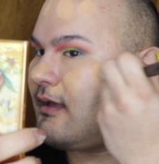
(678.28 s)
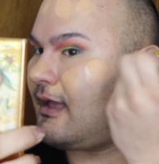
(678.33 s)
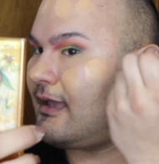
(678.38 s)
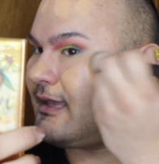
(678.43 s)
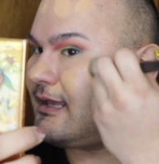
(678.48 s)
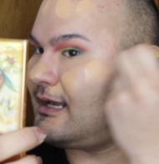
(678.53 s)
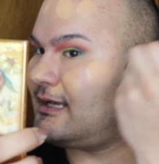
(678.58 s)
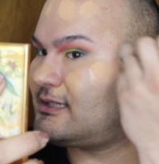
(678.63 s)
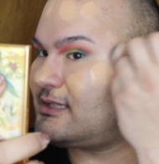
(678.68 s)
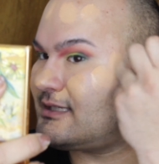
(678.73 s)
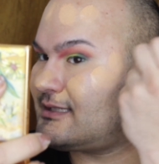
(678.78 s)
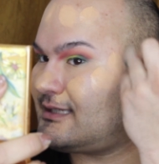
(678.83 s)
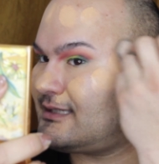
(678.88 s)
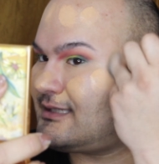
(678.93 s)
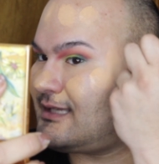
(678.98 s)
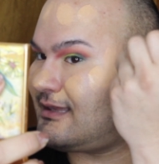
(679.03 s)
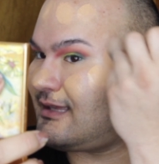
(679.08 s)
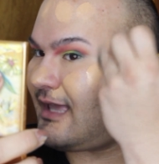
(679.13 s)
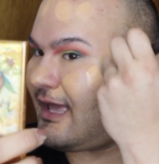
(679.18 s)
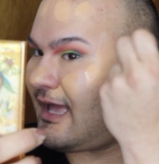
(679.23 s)
I get it just
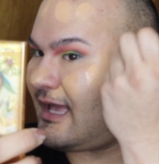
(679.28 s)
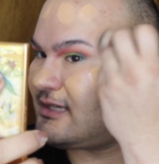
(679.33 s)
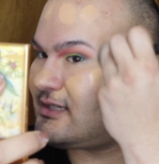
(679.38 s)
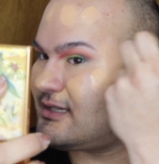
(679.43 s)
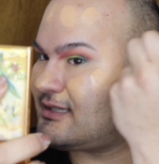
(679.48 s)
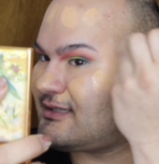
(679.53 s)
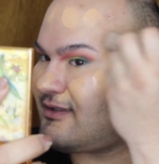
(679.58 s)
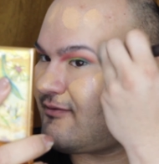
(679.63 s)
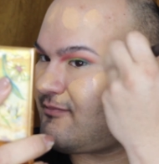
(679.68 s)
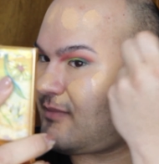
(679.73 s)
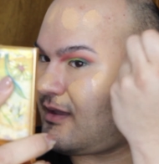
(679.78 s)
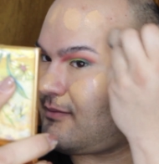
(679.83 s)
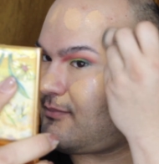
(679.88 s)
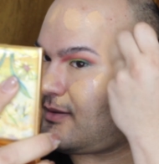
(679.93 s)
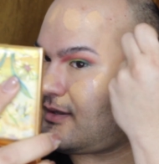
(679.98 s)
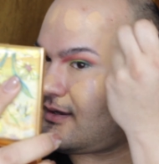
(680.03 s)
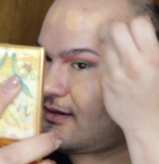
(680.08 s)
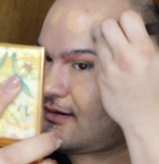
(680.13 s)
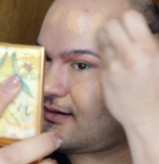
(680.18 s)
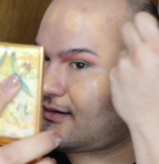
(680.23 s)
into the edges of my
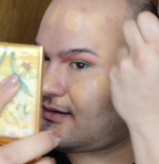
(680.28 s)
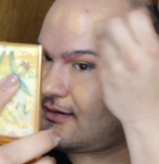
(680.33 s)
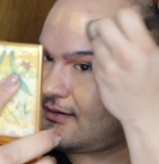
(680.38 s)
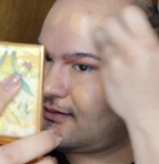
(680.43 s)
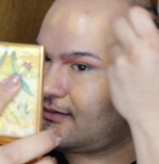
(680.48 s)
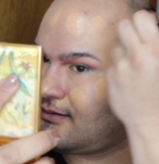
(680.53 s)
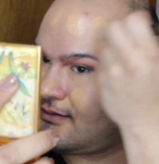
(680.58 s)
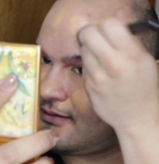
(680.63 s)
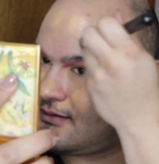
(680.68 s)
beard.